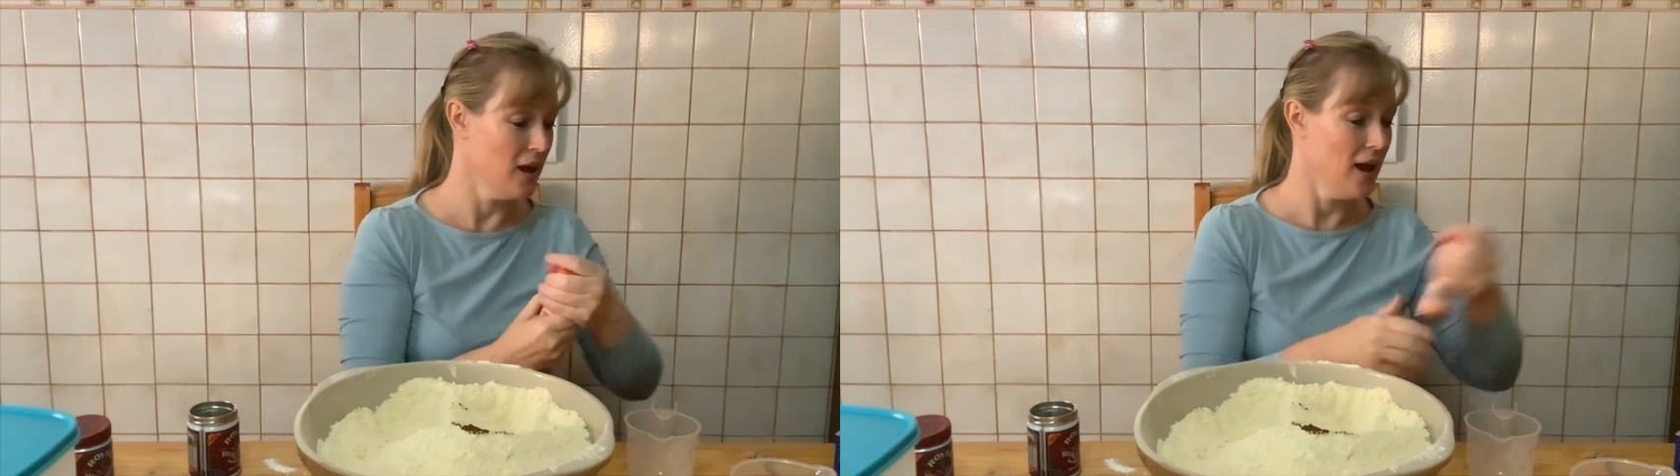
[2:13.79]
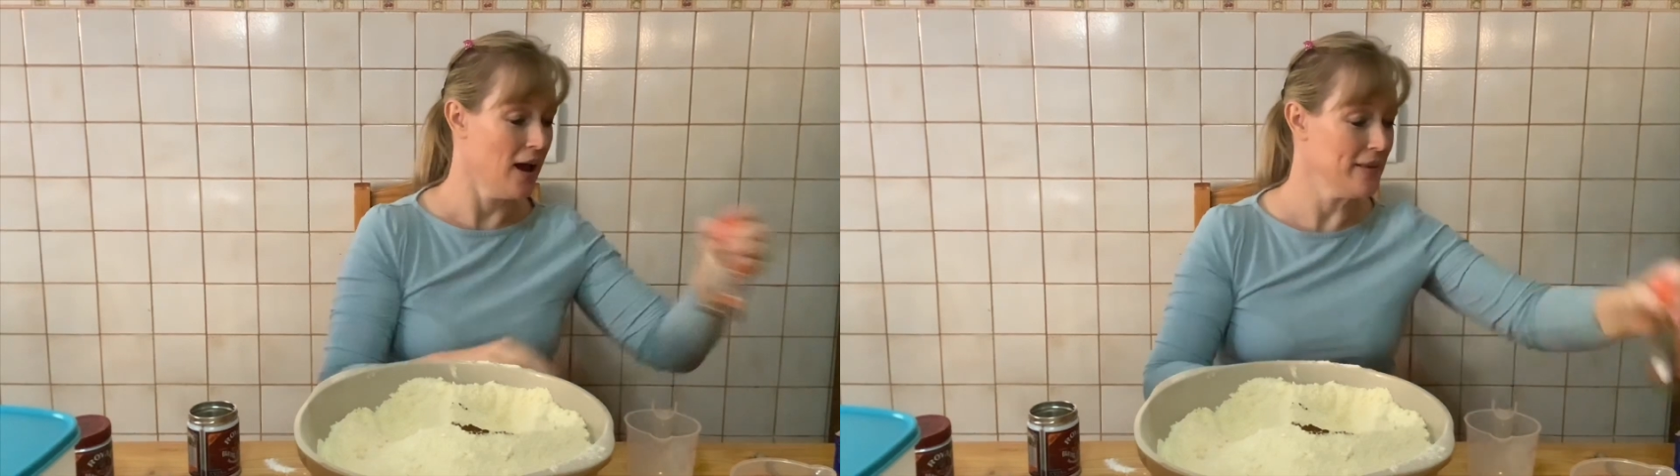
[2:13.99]

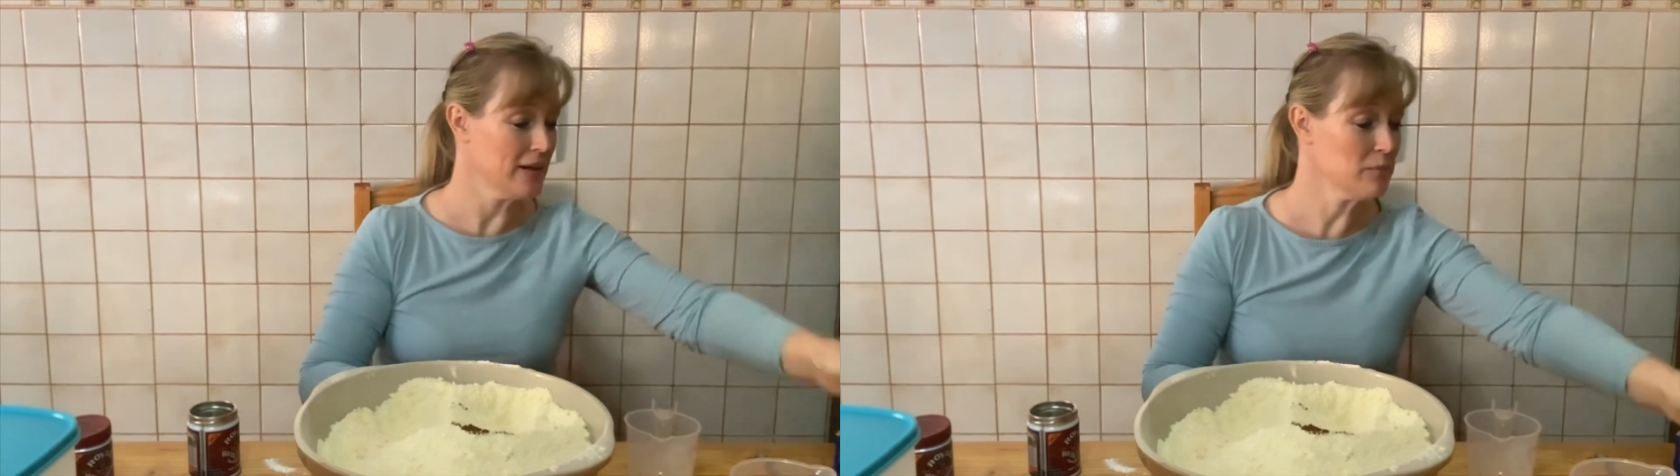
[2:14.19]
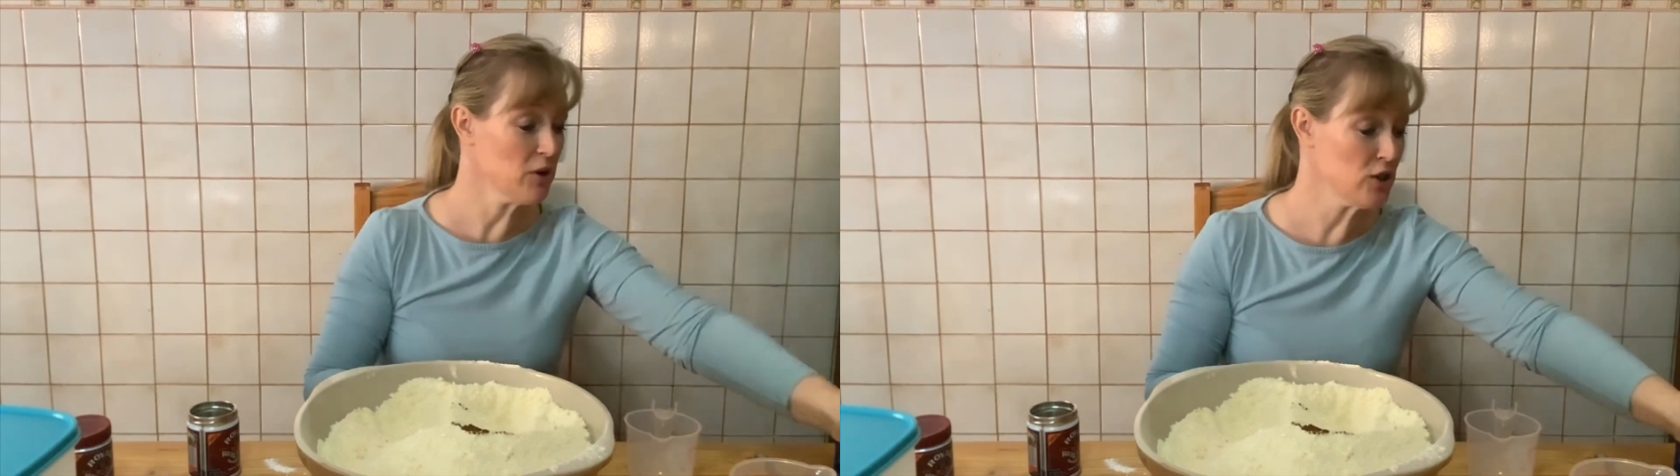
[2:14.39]
And then I'm
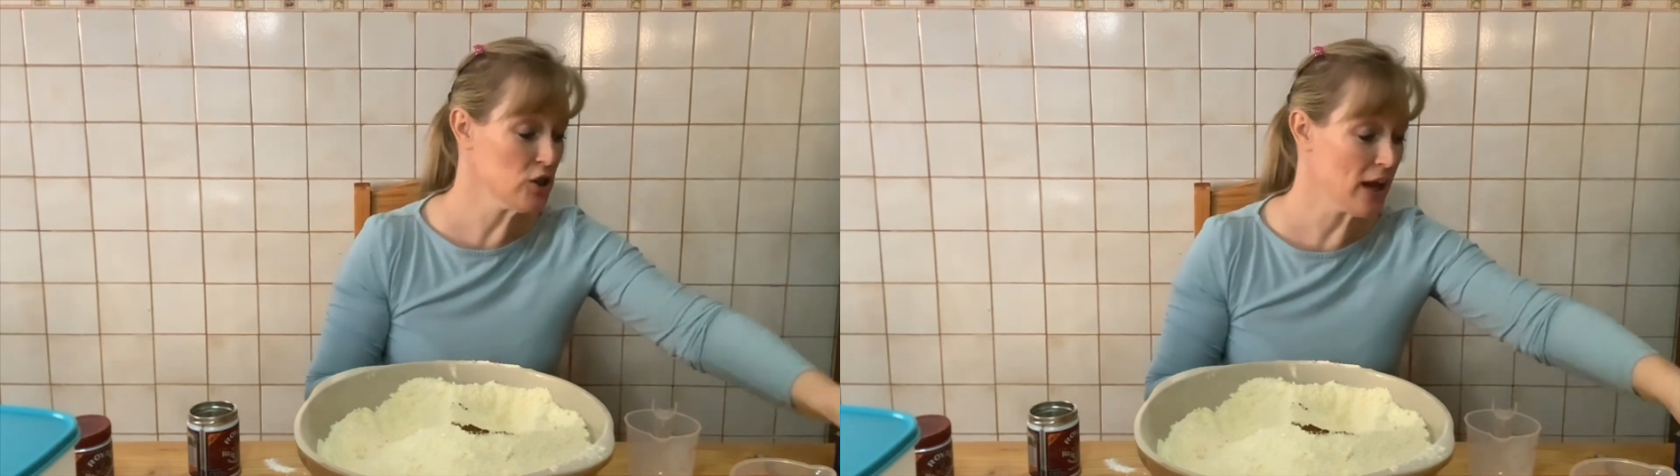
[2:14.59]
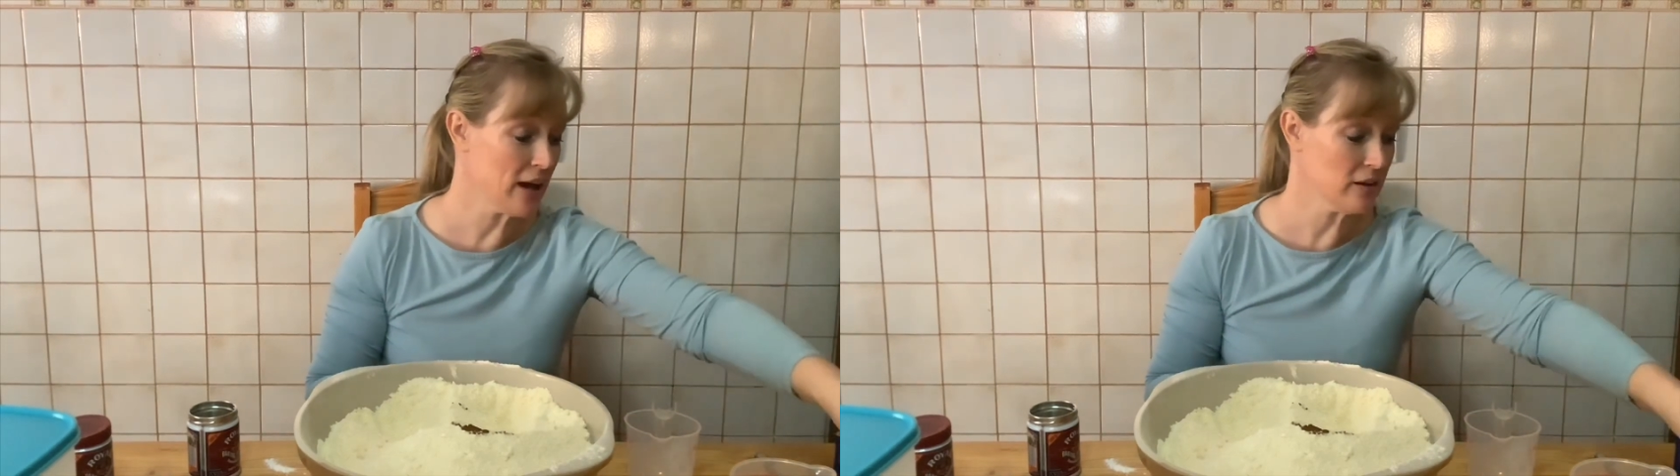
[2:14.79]
going to
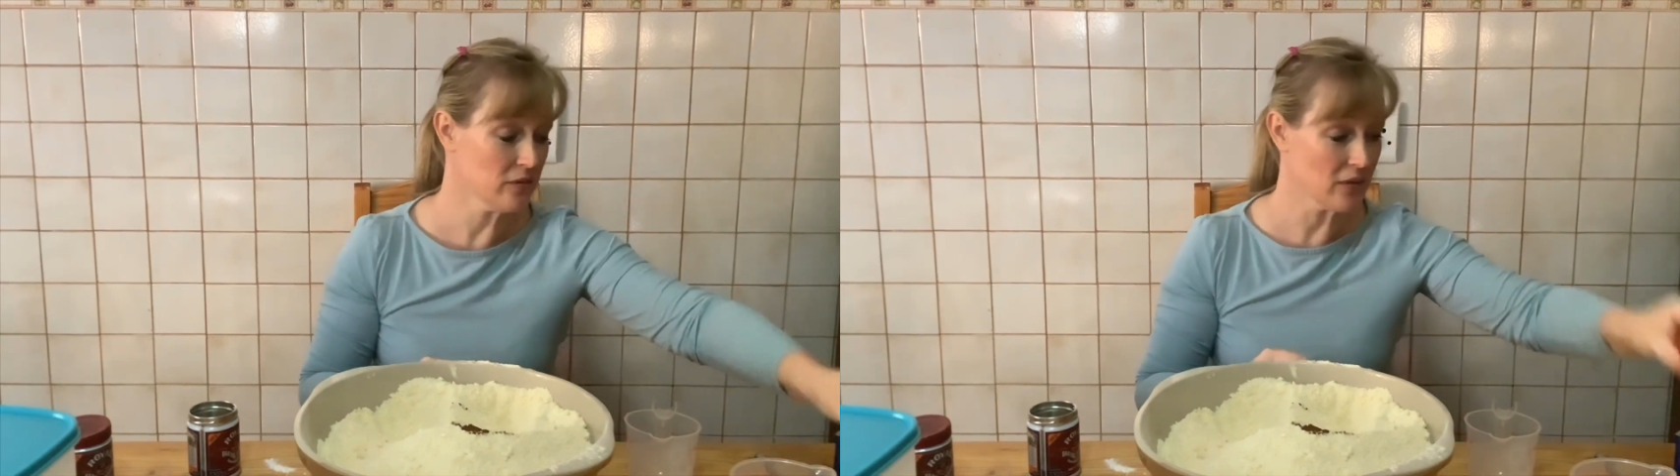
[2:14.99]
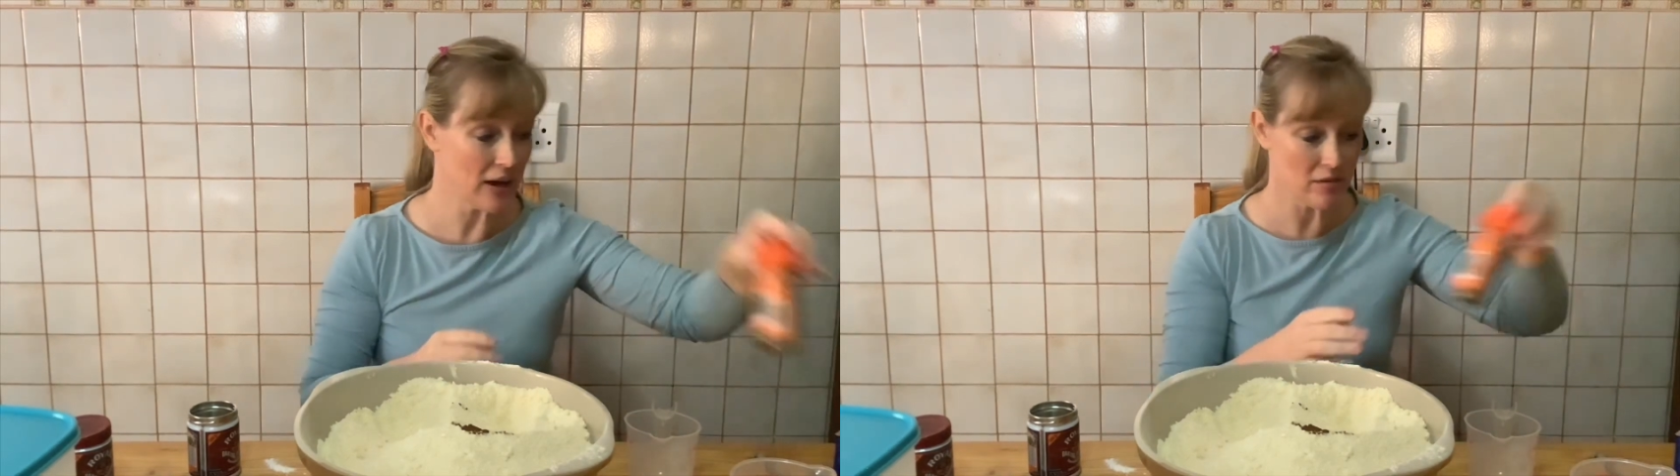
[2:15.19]
add 5